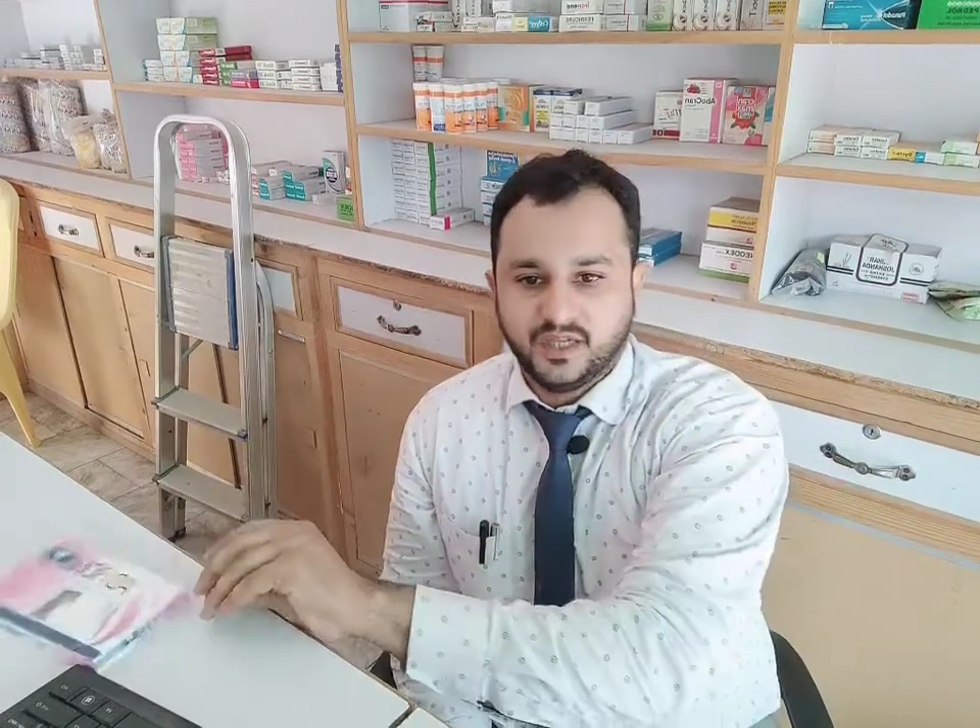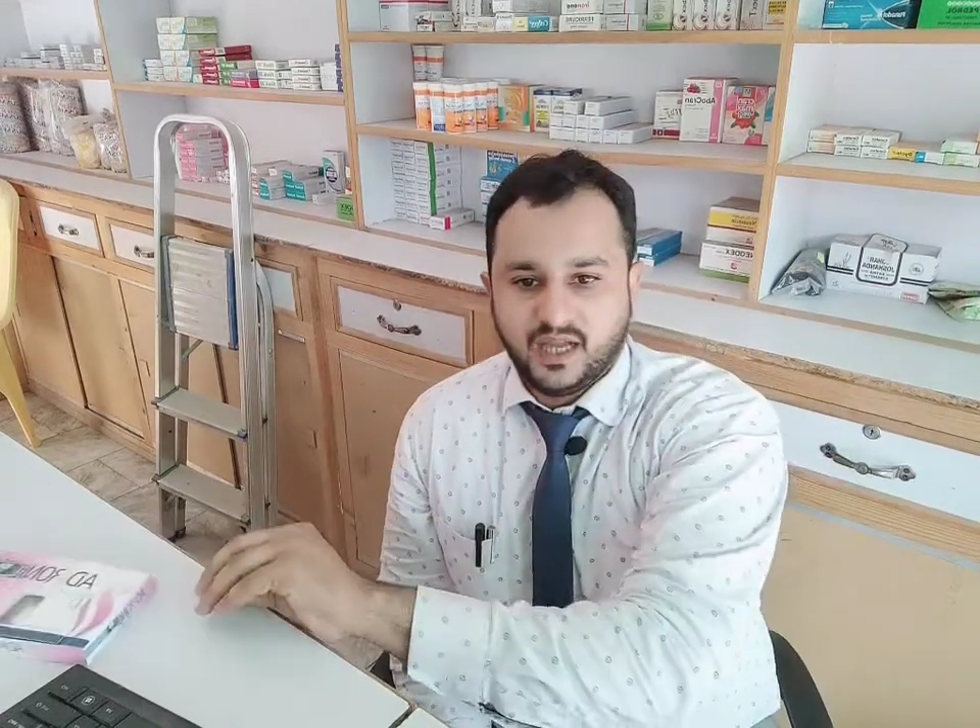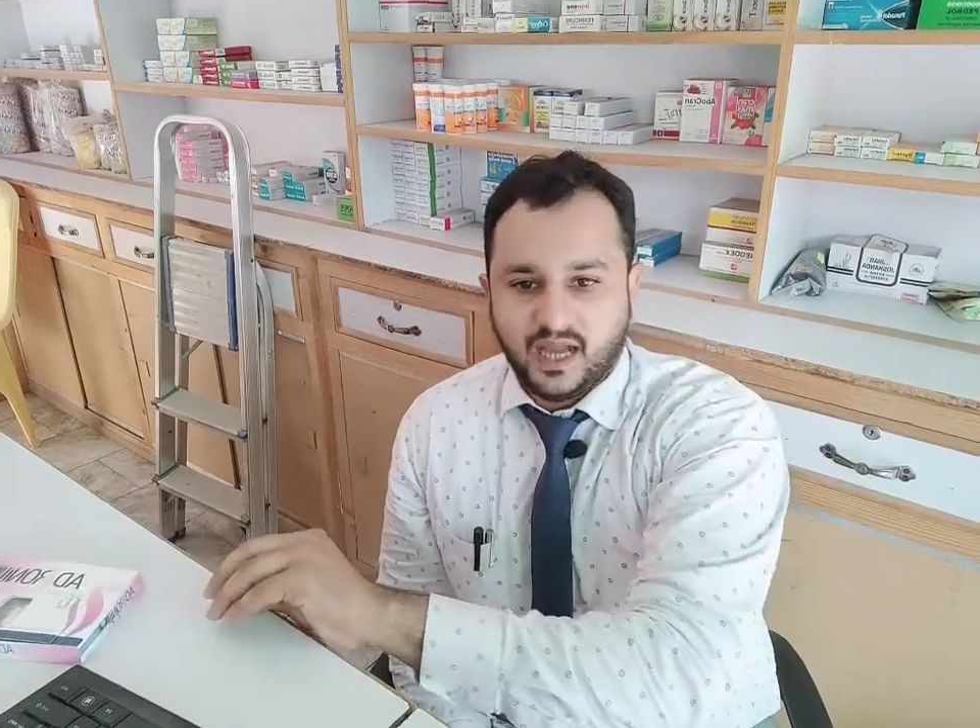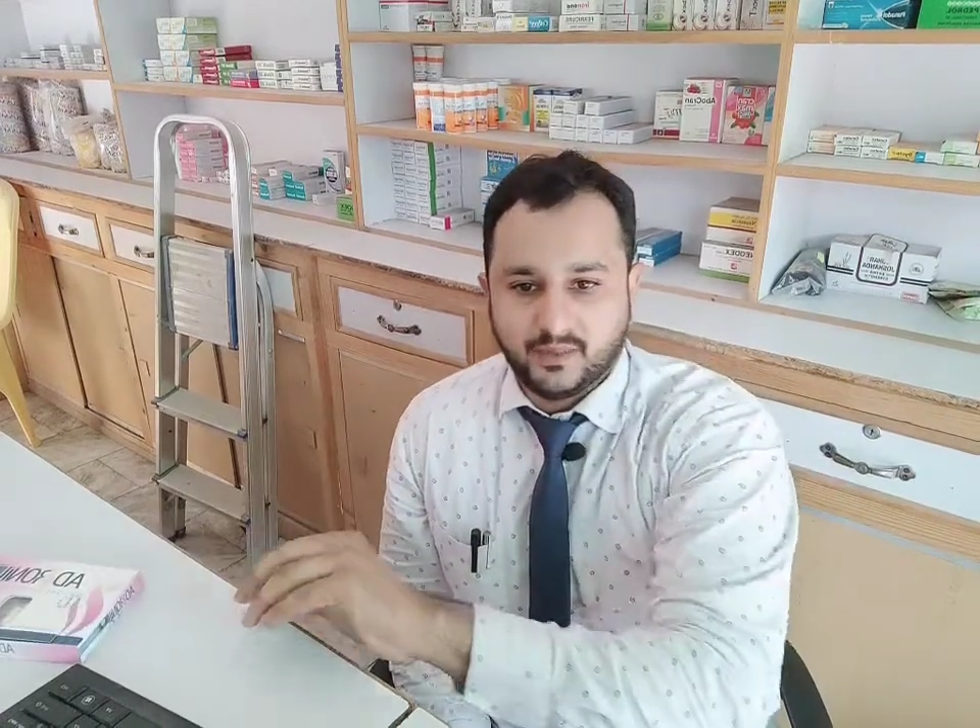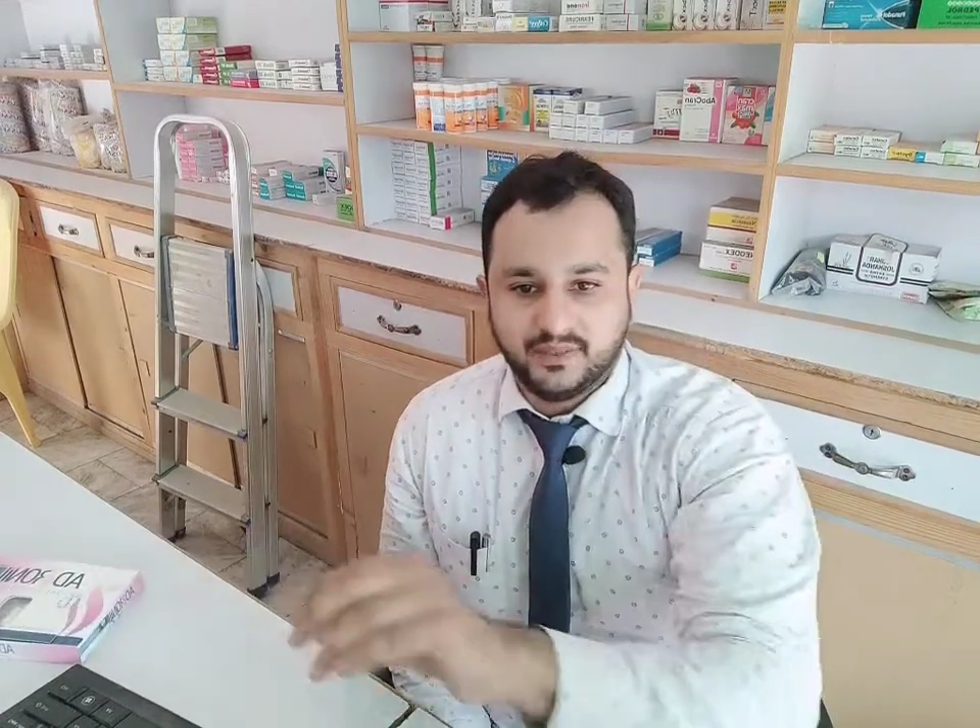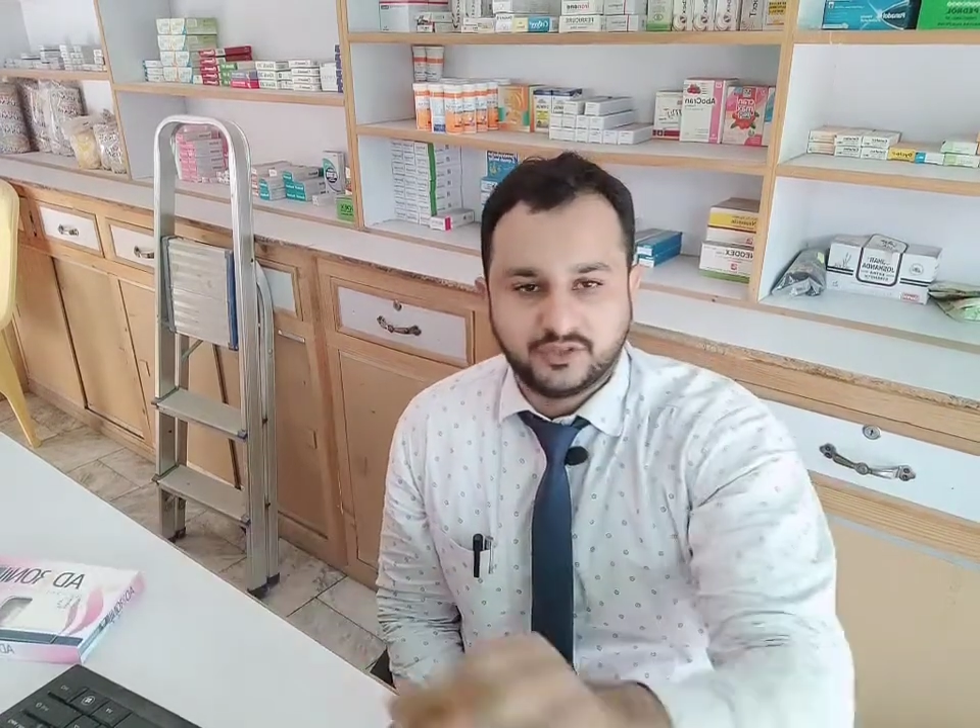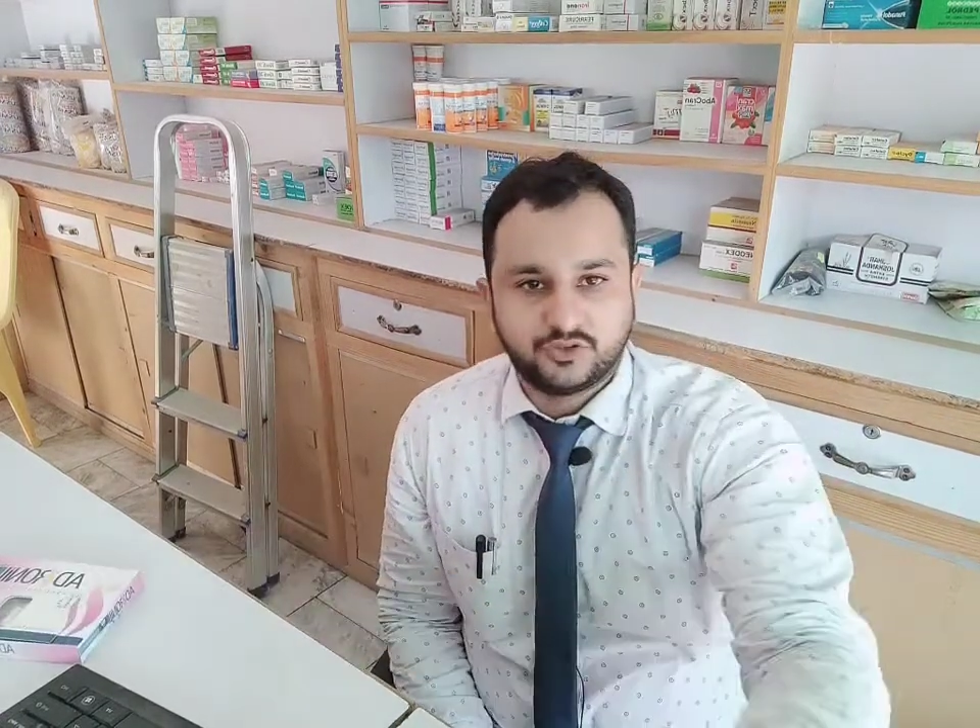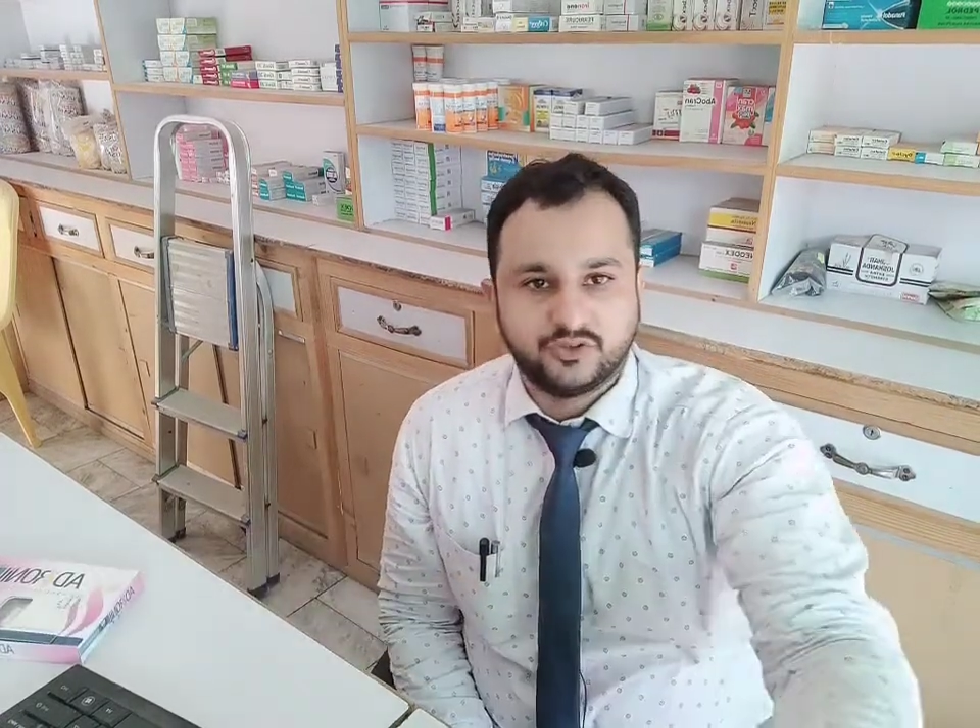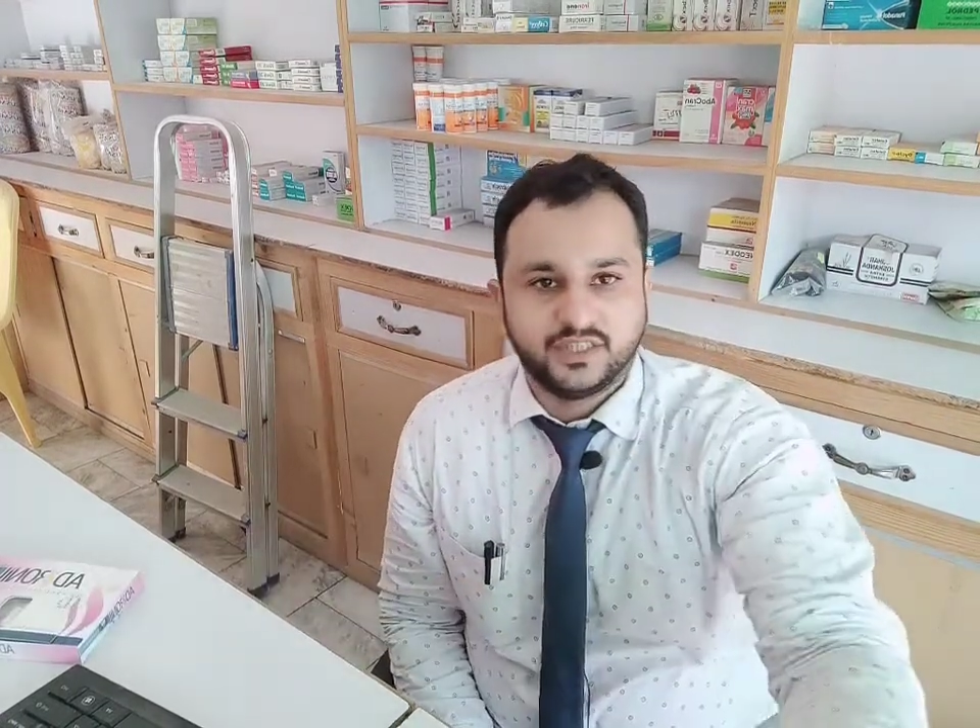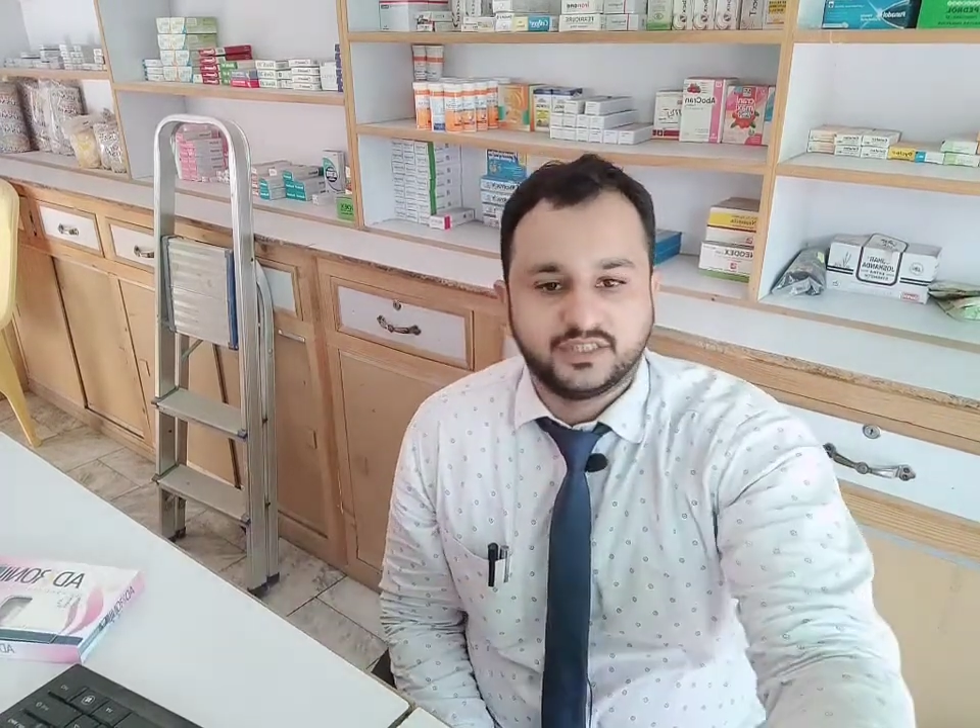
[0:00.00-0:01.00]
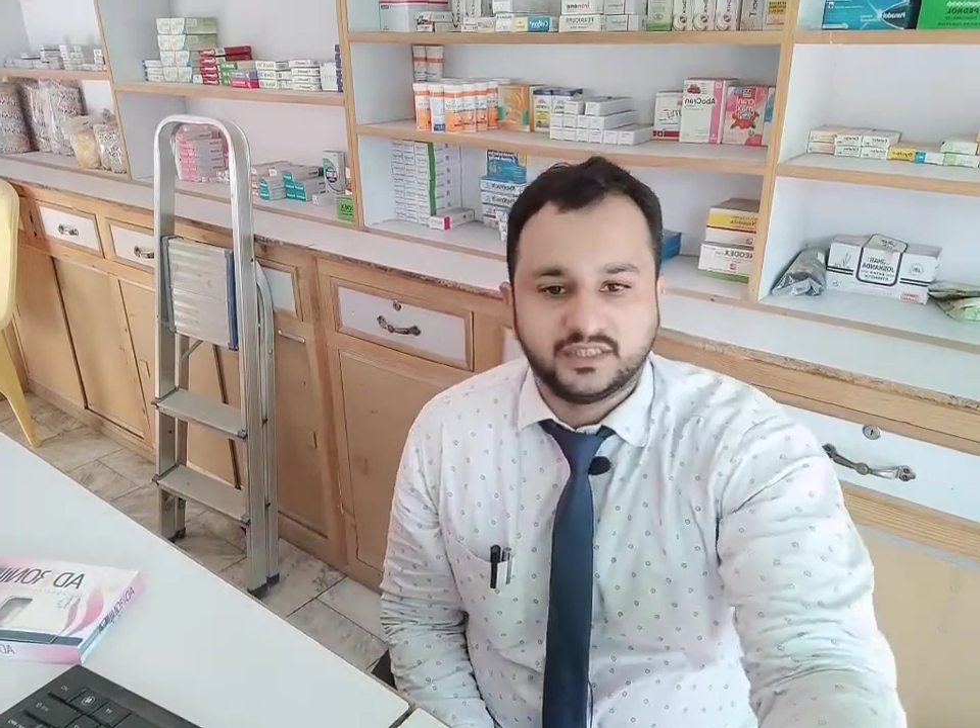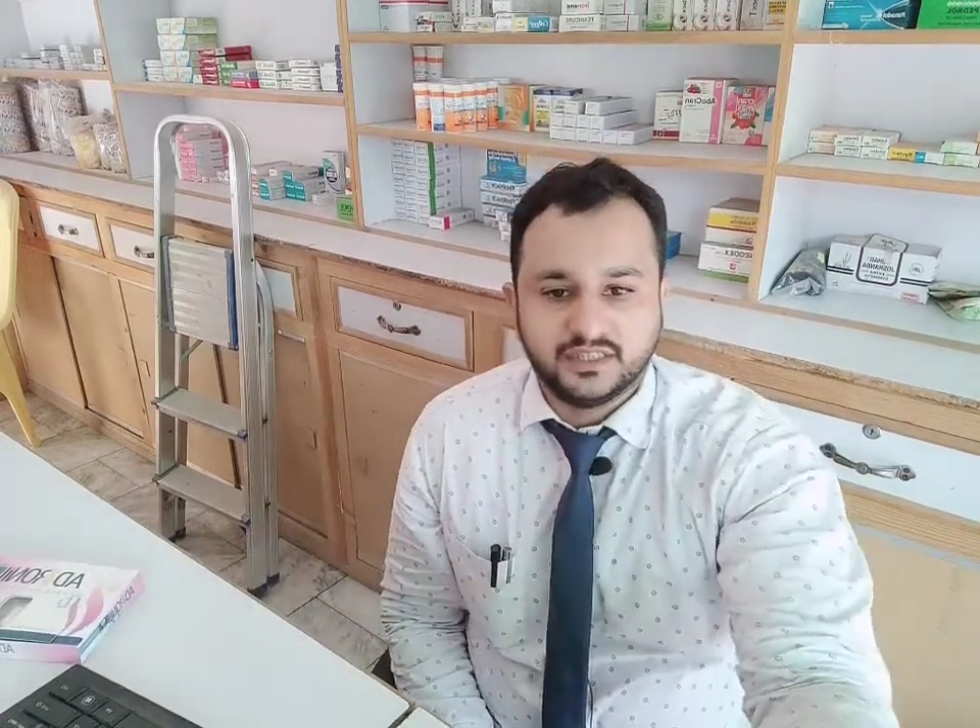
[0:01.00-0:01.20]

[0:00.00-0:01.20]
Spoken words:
Ibandronate